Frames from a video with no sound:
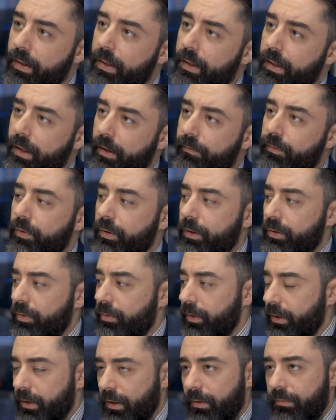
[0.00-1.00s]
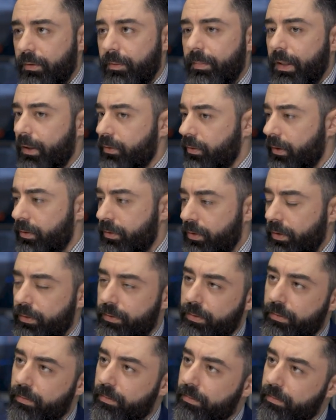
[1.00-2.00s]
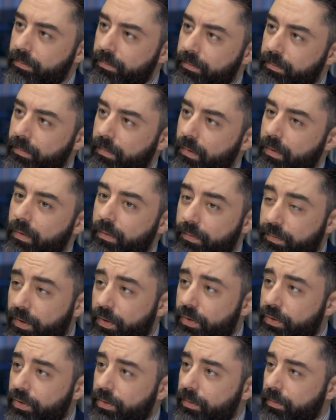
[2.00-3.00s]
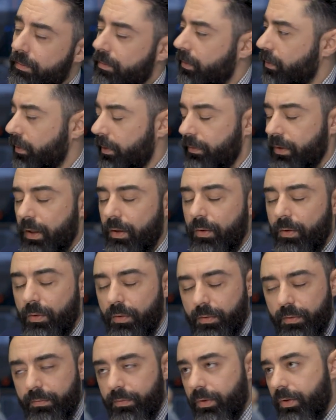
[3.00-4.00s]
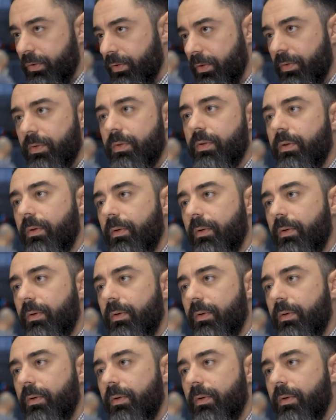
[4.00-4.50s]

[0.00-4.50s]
No. If you need to recover back to a certain version, we've got all the versions.